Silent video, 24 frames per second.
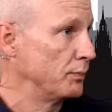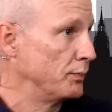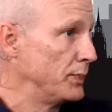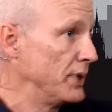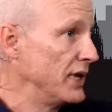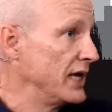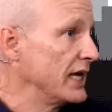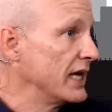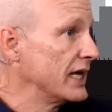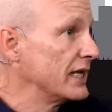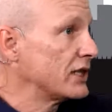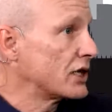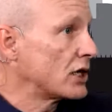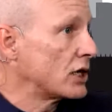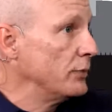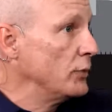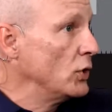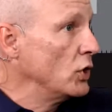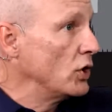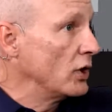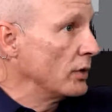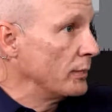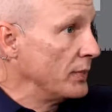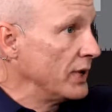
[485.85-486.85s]
being in the
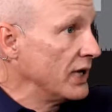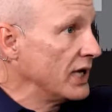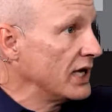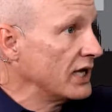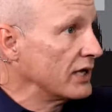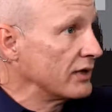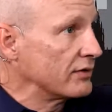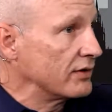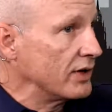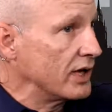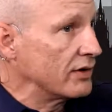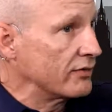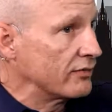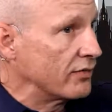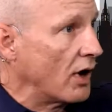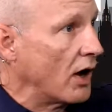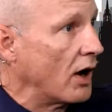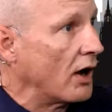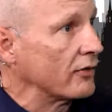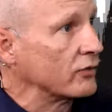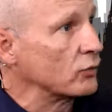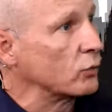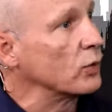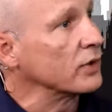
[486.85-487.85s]
community, being
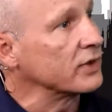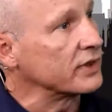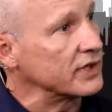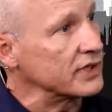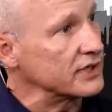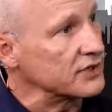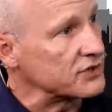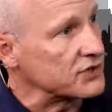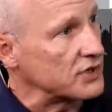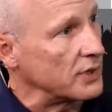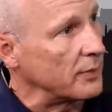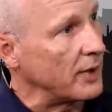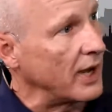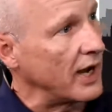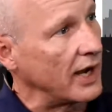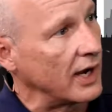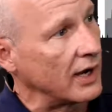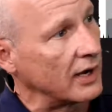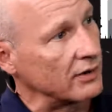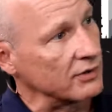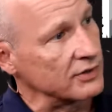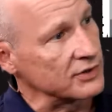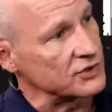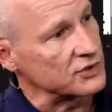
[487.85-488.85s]
involved with it
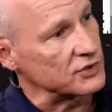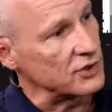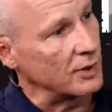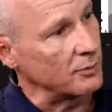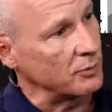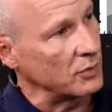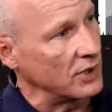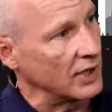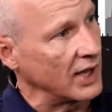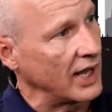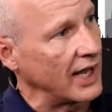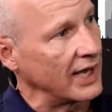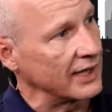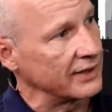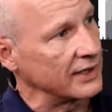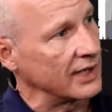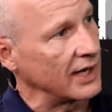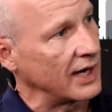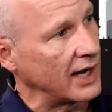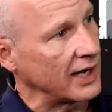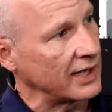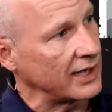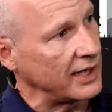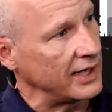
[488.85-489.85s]
somehow. And so I'm glad
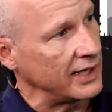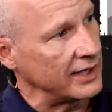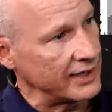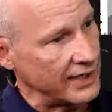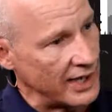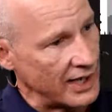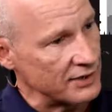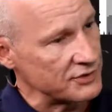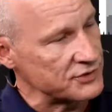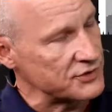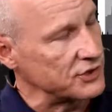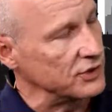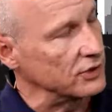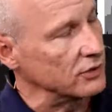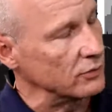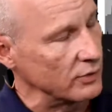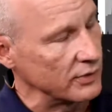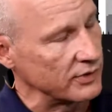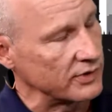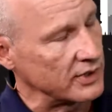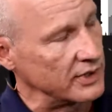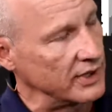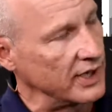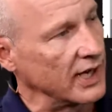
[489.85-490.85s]
that I can now still
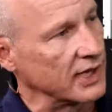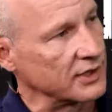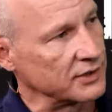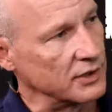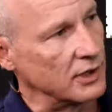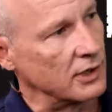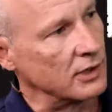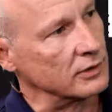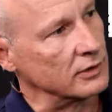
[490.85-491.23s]
with ConnectALL.